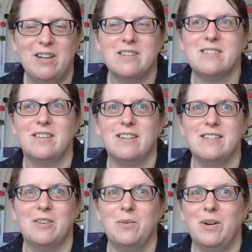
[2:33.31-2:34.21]
Last night
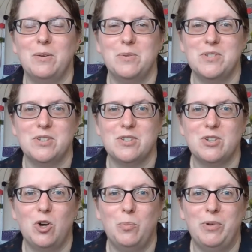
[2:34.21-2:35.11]
though I was
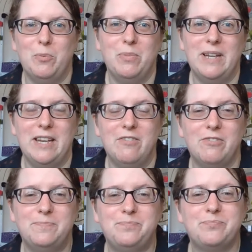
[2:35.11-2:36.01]
just hot beyond belief.
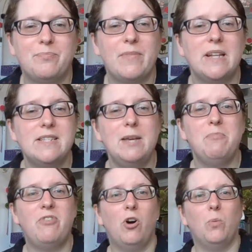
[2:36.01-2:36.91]

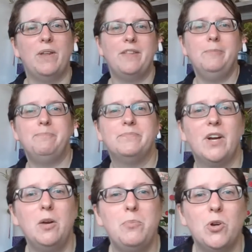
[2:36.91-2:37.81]
Tip for hot weather:
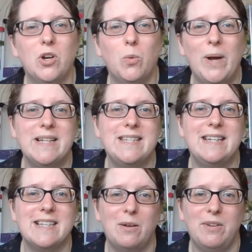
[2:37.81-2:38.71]
I put a wet
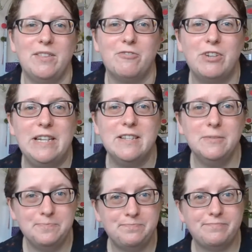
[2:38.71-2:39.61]
tea towel in the
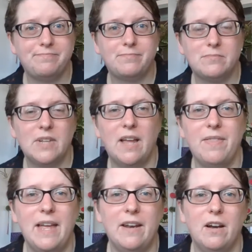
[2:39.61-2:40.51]
freezer,
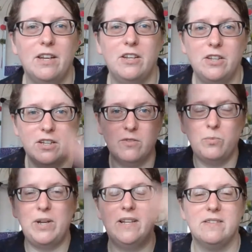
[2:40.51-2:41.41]
and then I
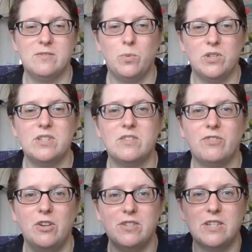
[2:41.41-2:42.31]
can, once it's
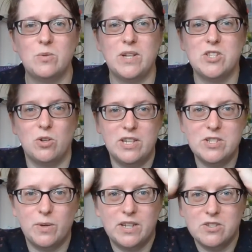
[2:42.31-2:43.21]
frozen, it's quite solid,
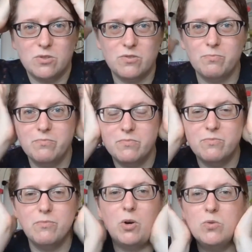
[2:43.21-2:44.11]
so I can sort of
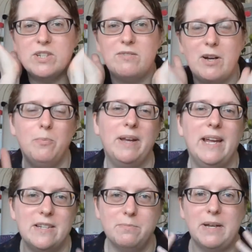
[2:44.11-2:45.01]
mould it around my
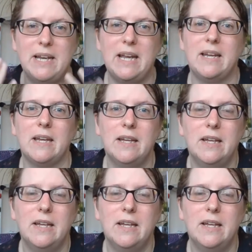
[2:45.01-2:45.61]
head and my neck.